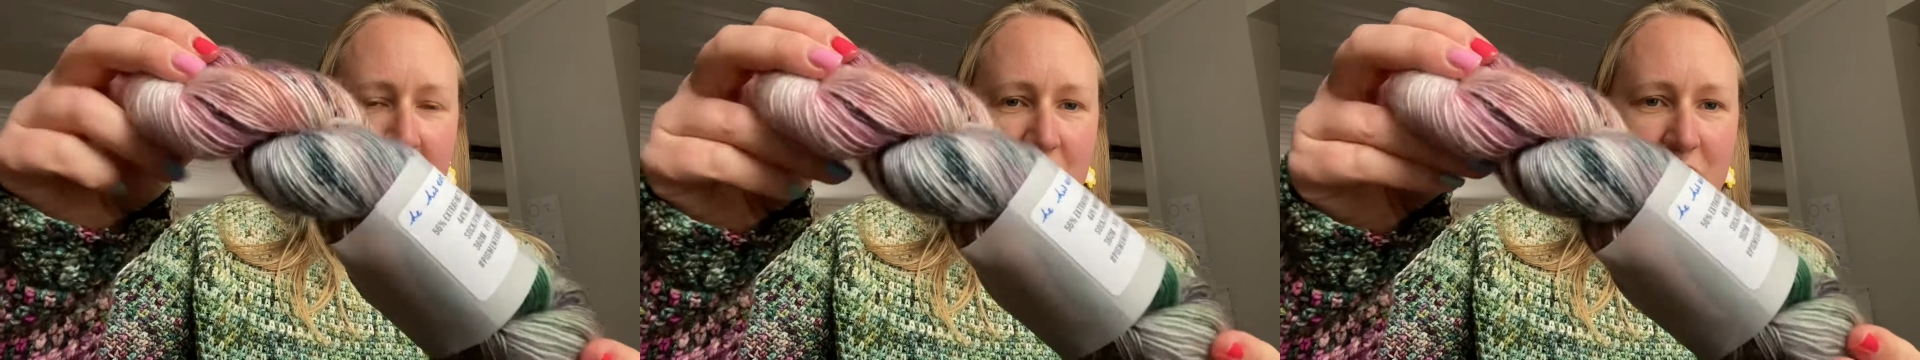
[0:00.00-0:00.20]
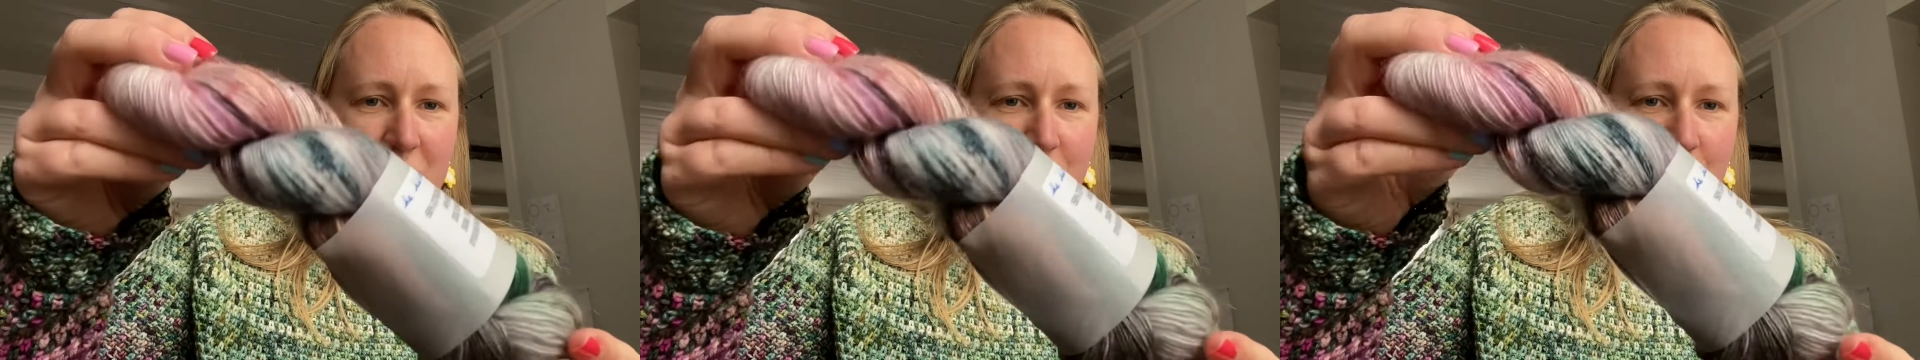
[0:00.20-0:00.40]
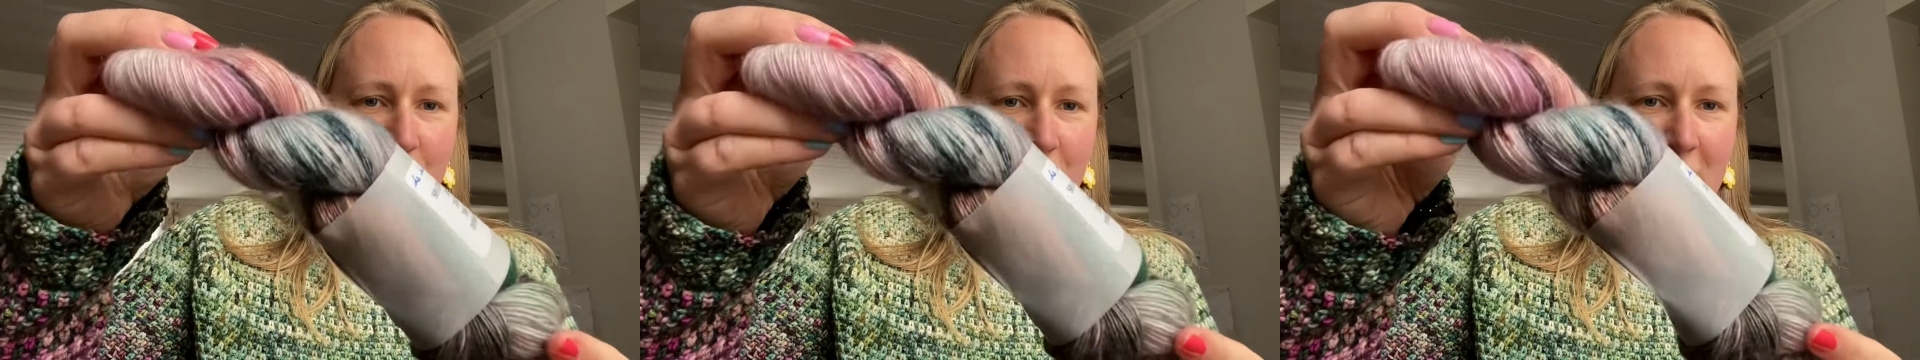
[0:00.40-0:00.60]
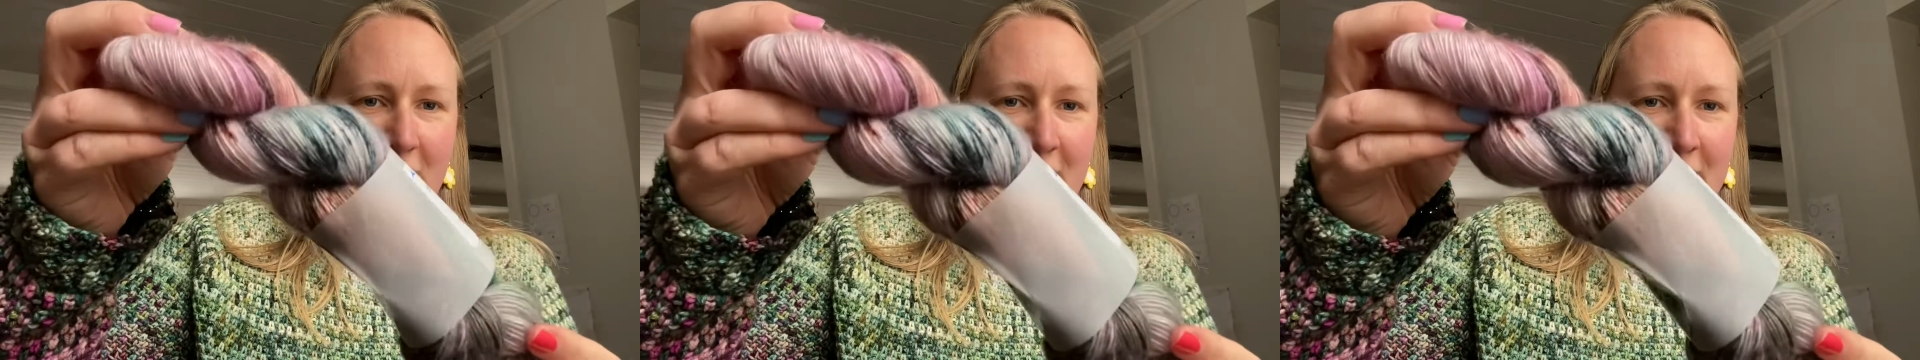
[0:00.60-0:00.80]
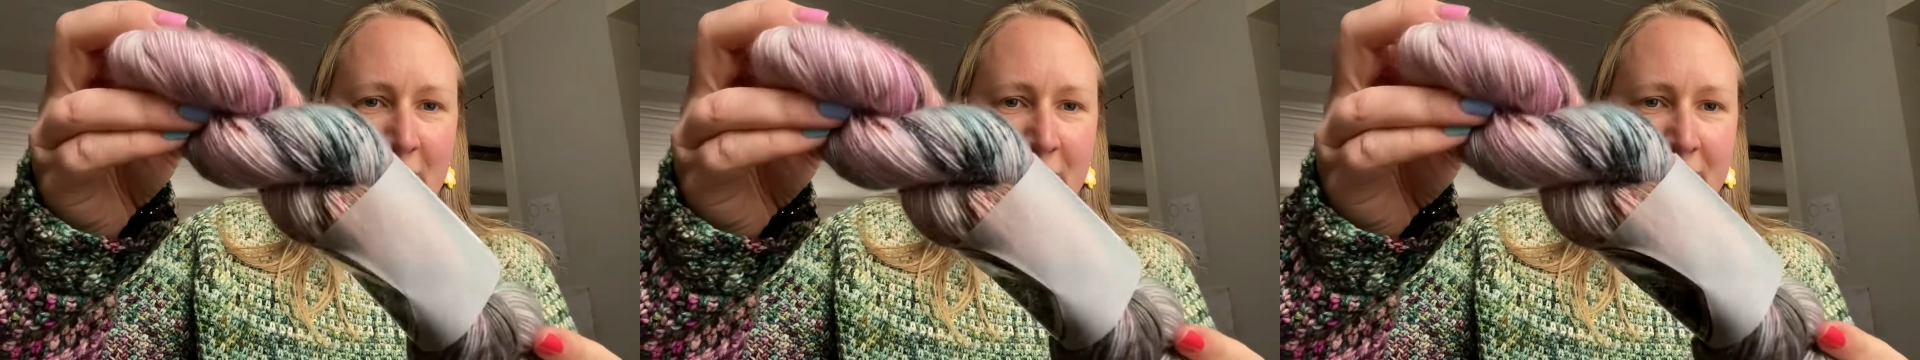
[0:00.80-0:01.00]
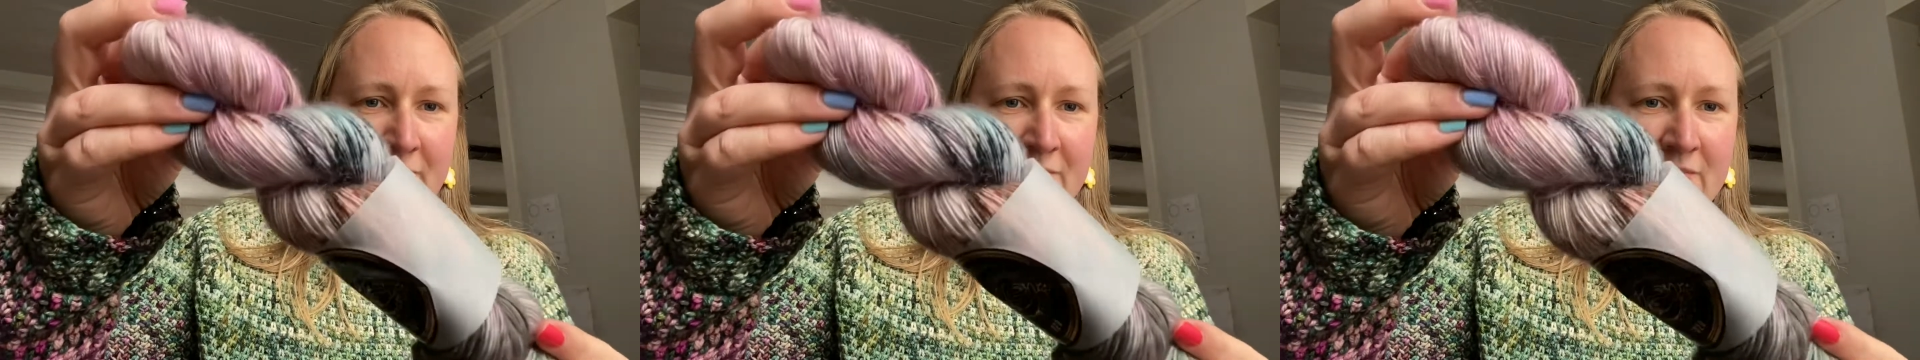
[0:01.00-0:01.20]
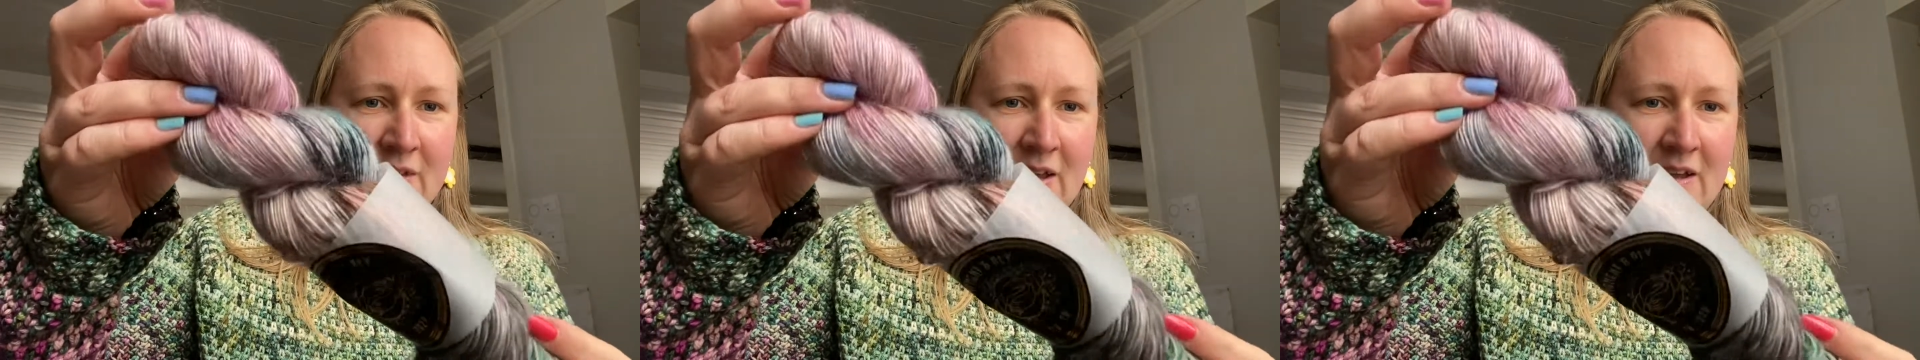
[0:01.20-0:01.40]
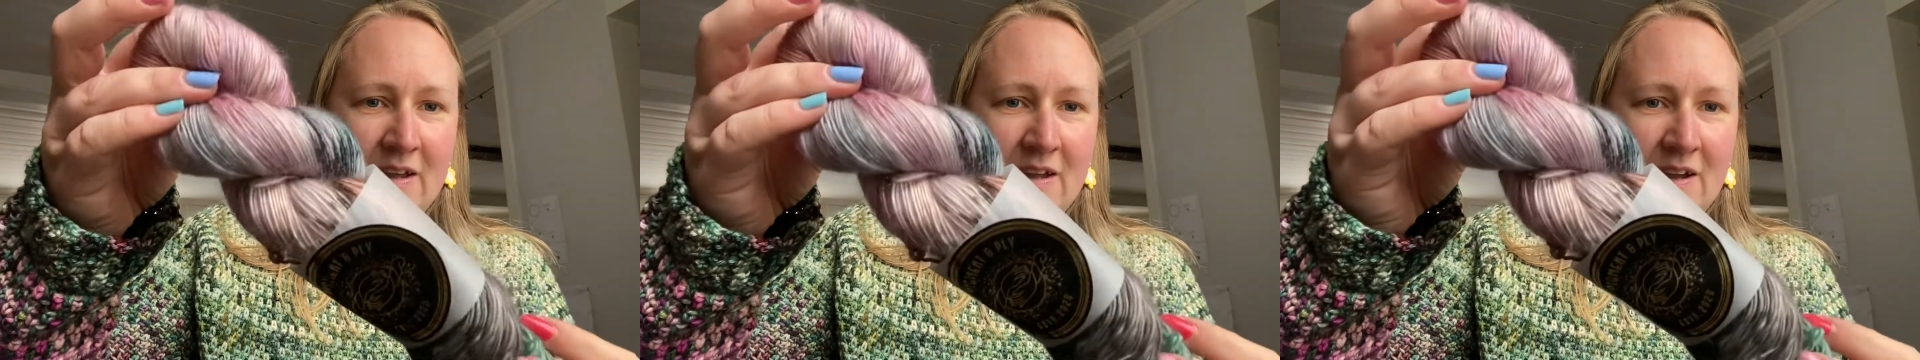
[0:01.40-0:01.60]
shawl.
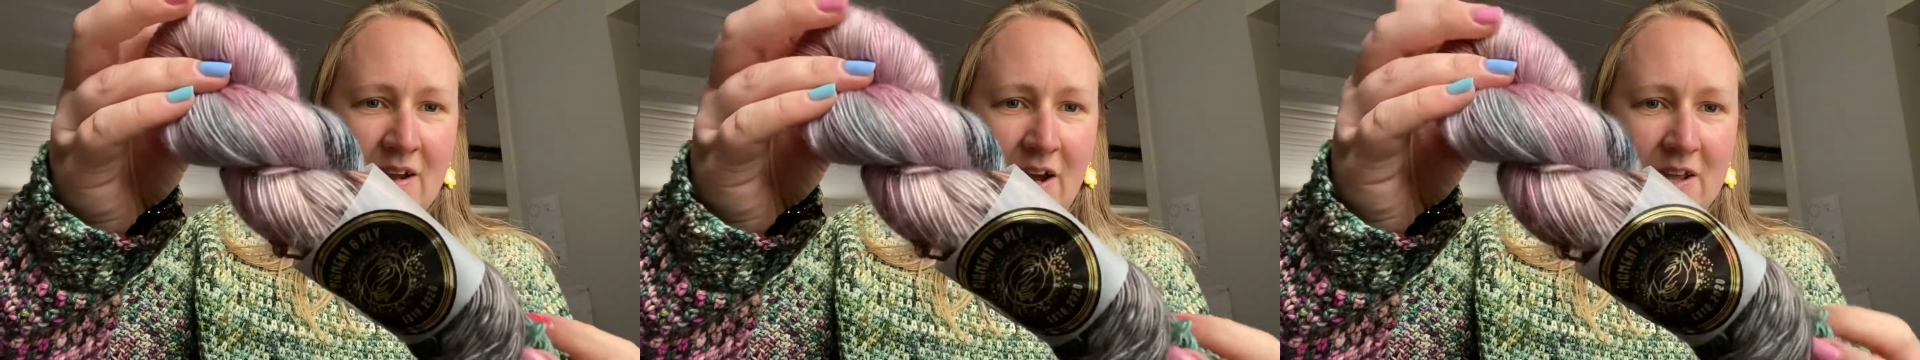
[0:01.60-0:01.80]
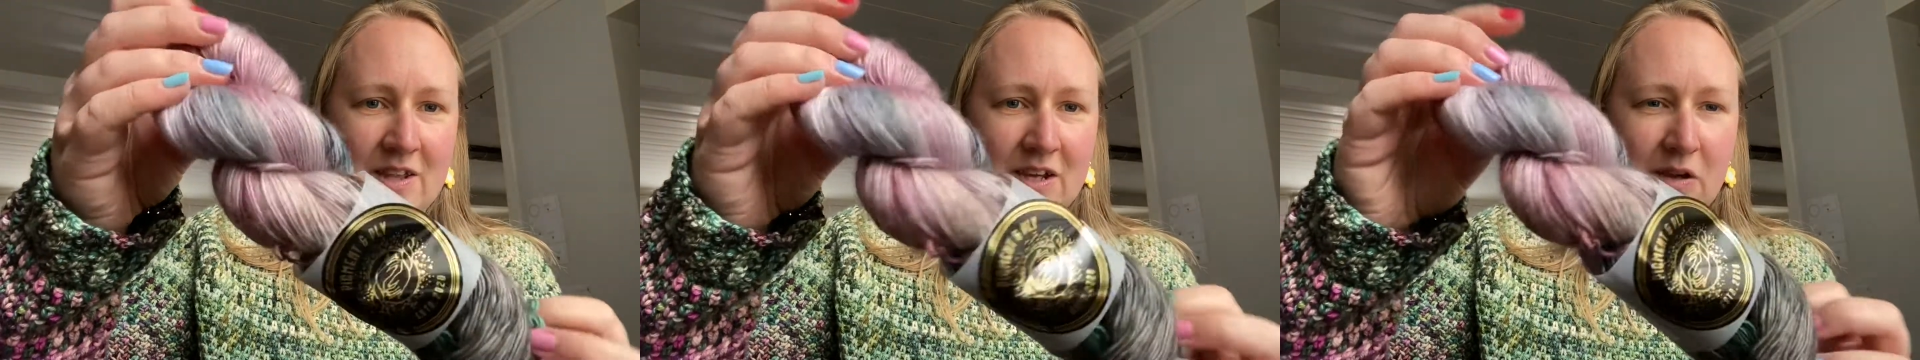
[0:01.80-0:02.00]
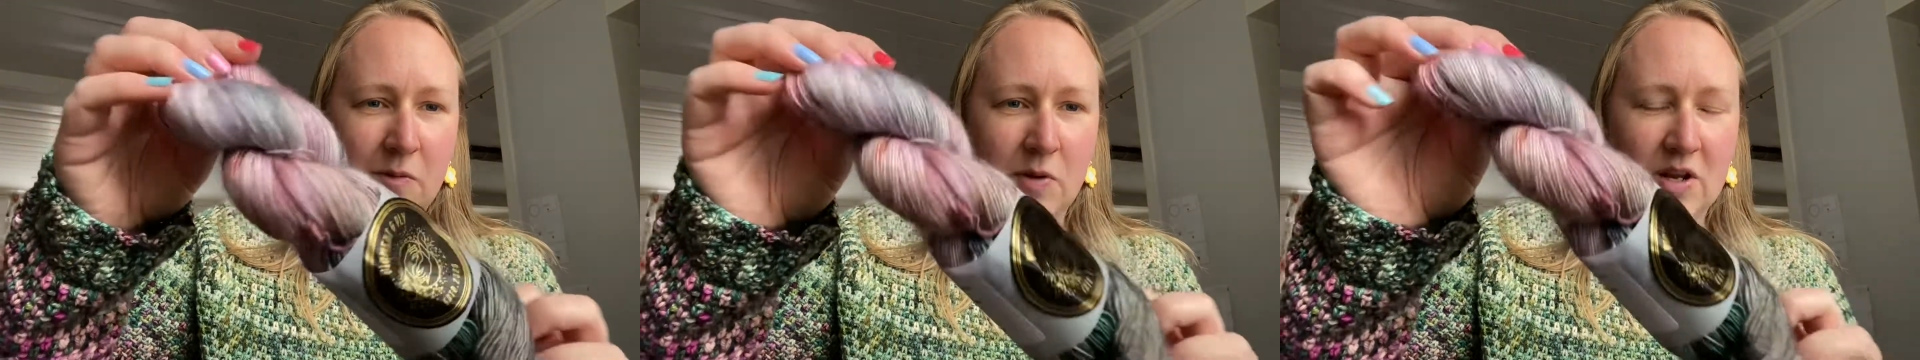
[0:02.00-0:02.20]
I think I'm